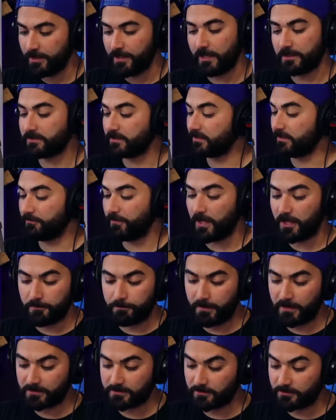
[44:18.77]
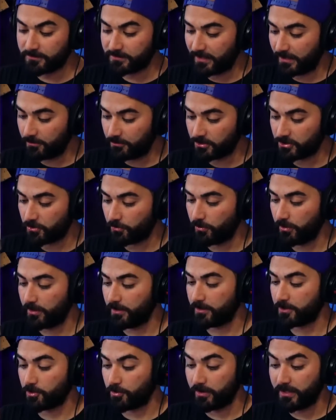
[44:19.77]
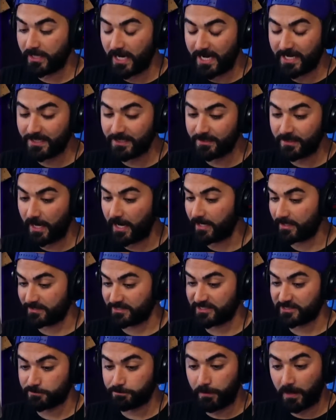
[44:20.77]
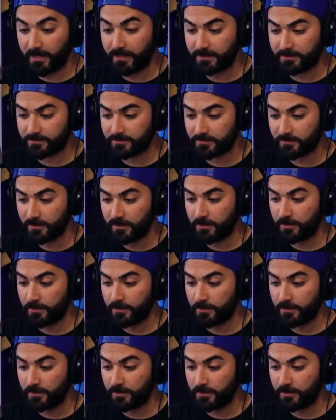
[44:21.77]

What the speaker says: It's a developmental territory created out of spite.